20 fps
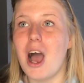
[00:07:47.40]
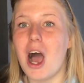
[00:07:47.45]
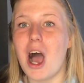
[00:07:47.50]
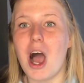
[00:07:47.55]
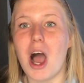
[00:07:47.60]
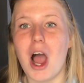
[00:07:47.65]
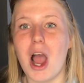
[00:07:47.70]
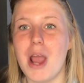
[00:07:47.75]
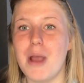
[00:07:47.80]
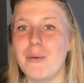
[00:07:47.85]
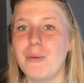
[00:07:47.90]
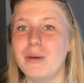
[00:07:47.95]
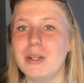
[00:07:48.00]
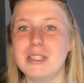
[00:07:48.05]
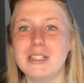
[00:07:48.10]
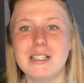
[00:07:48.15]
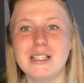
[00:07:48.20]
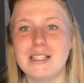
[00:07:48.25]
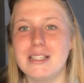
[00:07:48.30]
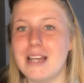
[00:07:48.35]
I
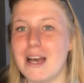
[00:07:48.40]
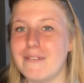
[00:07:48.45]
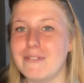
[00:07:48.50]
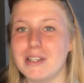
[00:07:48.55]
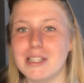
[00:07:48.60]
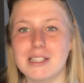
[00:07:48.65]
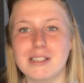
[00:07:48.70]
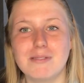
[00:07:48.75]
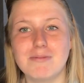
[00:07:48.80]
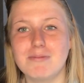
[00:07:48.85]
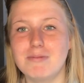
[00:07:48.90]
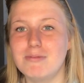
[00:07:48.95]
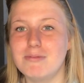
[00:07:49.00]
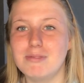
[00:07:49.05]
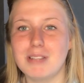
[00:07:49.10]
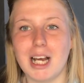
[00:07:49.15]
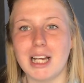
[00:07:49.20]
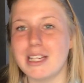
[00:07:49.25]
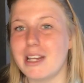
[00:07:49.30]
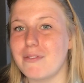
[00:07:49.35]
never
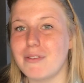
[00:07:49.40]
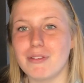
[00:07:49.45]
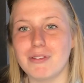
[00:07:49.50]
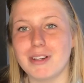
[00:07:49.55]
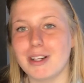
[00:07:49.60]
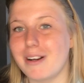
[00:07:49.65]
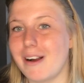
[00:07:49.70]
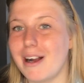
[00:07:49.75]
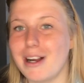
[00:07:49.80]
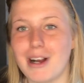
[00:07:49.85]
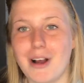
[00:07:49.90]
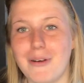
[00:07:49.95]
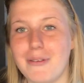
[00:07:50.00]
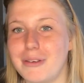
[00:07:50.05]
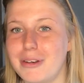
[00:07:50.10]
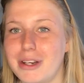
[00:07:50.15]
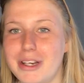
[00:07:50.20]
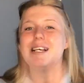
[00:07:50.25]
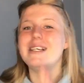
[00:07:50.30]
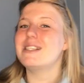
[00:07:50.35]
regret going
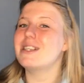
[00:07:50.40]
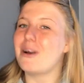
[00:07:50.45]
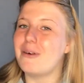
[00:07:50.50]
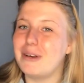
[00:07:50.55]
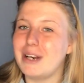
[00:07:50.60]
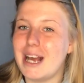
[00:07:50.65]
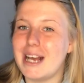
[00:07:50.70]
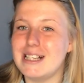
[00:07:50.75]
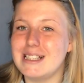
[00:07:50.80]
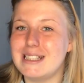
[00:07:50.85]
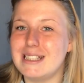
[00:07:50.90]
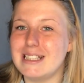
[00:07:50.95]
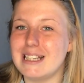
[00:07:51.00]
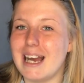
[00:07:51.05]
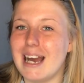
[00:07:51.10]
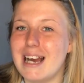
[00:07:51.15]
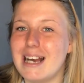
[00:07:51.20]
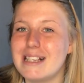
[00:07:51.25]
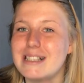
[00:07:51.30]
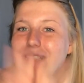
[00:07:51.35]
on it. Please go on
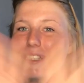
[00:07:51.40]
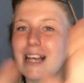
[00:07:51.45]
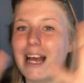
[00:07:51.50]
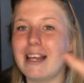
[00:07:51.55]
NCS.